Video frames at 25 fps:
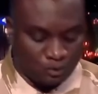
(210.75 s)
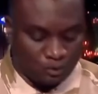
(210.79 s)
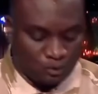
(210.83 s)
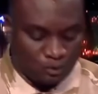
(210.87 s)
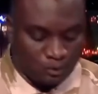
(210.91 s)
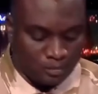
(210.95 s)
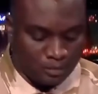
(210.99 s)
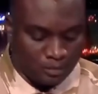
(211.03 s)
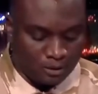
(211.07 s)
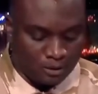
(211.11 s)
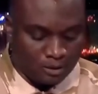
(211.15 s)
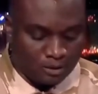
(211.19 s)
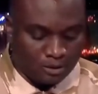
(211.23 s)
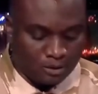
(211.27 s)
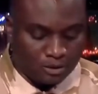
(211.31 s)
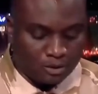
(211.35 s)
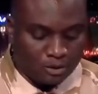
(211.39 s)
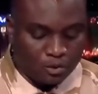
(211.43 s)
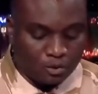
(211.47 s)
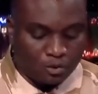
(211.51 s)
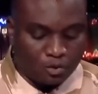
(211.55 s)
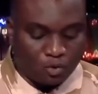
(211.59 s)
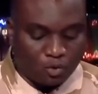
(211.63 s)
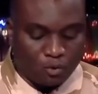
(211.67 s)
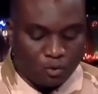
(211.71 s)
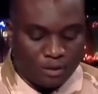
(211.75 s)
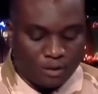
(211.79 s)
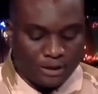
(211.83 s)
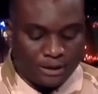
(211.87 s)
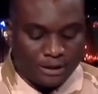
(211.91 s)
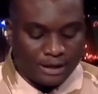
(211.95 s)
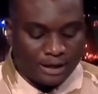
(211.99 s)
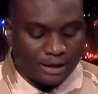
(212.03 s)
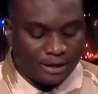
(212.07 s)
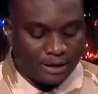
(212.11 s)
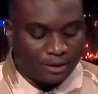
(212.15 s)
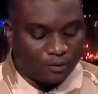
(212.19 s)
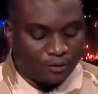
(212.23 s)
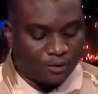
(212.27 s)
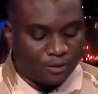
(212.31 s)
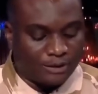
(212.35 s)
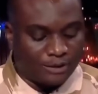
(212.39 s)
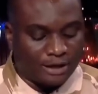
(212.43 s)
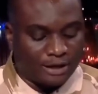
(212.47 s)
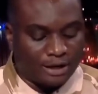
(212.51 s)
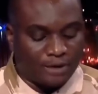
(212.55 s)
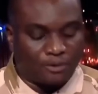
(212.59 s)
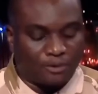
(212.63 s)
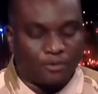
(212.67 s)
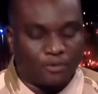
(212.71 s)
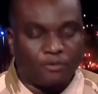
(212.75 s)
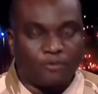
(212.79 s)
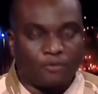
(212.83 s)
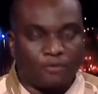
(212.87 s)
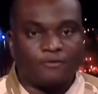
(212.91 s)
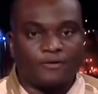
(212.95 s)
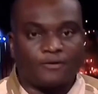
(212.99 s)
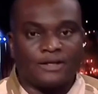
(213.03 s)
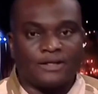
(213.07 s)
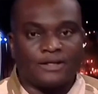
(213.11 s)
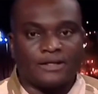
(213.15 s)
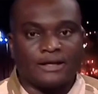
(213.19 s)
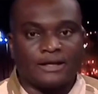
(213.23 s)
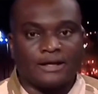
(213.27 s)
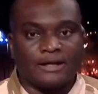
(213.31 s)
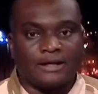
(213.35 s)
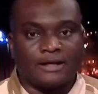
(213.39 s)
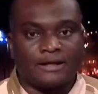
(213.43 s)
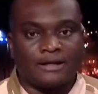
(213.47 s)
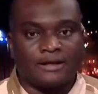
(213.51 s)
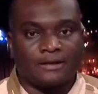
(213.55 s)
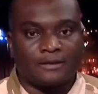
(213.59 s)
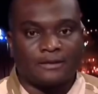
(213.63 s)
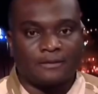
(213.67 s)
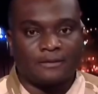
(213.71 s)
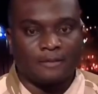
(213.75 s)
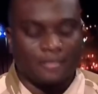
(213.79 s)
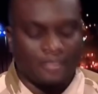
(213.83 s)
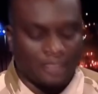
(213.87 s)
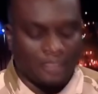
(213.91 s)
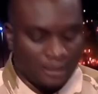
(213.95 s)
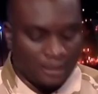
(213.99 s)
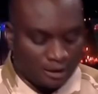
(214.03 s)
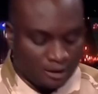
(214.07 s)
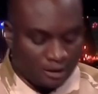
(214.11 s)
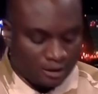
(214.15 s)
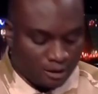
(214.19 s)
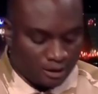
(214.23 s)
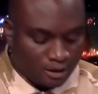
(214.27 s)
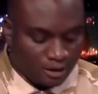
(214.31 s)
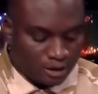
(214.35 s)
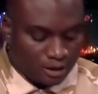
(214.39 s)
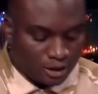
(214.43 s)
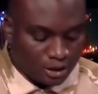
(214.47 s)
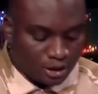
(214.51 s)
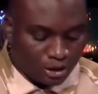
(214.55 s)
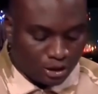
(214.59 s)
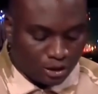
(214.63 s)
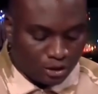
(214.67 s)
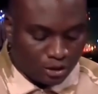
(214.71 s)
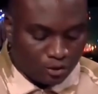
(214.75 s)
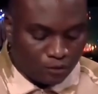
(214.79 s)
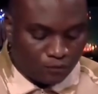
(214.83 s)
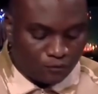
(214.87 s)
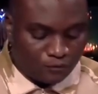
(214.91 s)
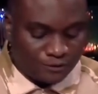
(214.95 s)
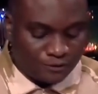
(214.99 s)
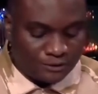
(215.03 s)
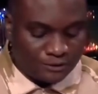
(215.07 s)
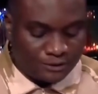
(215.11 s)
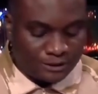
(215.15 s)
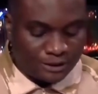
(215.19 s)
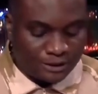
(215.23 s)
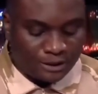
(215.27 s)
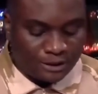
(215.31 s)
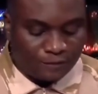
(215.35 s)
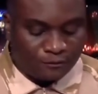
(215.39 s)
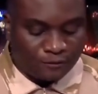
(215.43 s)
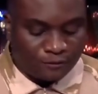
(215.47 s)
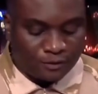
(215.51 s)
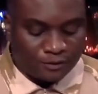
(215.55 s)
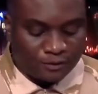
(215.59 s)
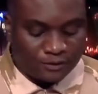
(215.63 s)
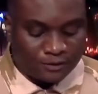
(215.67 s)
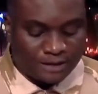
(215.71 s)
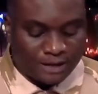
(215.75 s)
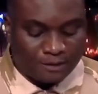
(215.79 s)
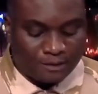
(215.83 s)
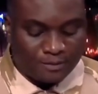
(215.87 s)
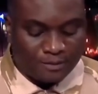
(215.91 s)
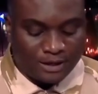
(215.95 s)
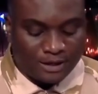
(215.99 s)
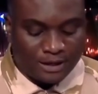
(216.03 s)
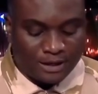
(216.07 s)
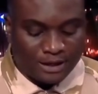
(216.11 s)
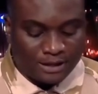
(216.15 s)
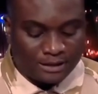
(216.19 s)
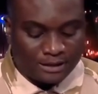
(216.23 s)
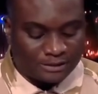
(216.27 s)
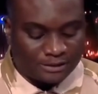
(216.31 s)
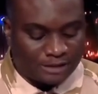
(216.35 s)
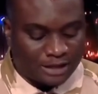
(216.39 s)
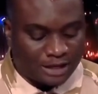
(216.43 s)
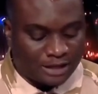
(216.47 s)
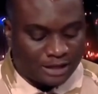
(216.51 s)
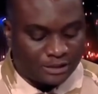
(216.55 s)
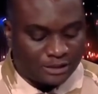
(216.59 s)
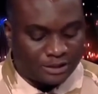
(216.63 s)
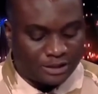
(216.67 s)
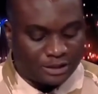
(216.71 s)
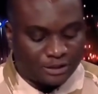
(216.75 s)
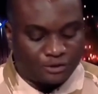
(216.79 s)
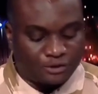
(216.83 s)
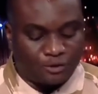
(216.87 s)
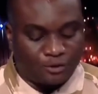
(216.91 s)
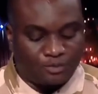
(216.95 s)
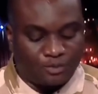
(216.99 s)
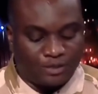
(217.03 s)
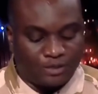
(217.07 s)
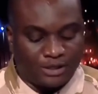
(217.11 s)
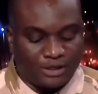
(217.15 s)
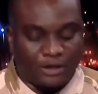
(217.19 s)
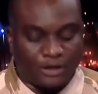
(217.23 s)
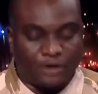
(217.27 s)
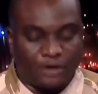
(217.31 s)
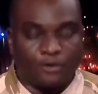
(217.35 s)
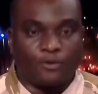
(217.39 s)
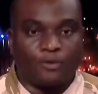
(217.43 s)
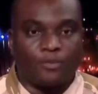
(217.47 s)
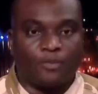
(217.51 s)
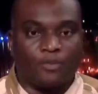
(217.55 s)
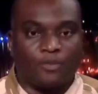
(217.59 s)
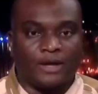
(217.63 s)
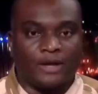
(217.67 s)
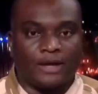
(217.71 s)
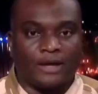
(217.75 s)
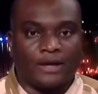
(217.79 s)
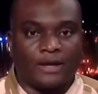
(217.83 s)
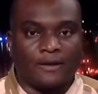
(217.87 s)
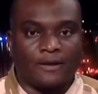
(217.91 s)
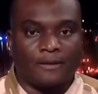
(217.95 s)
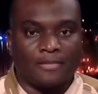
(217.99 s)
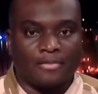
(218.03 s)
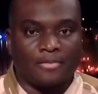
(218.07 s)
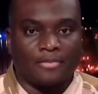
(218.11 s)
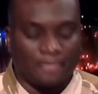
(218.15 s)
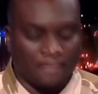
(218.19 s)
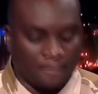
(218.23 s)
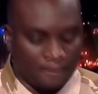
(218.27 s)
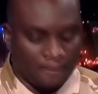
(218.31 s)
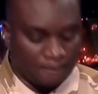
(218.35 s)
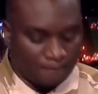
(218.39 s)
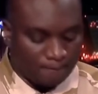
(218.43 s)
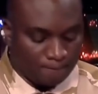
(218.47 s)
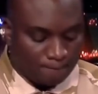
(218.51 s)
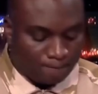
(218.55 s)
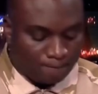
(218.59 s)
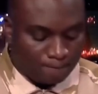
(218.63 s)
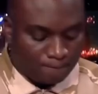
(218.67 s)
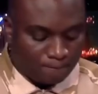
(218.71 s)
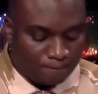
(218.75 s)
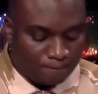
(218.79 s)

To make this happen, they helped terrorists plan attacks against soldiers and civilians, hoping that public anger would turn against the government.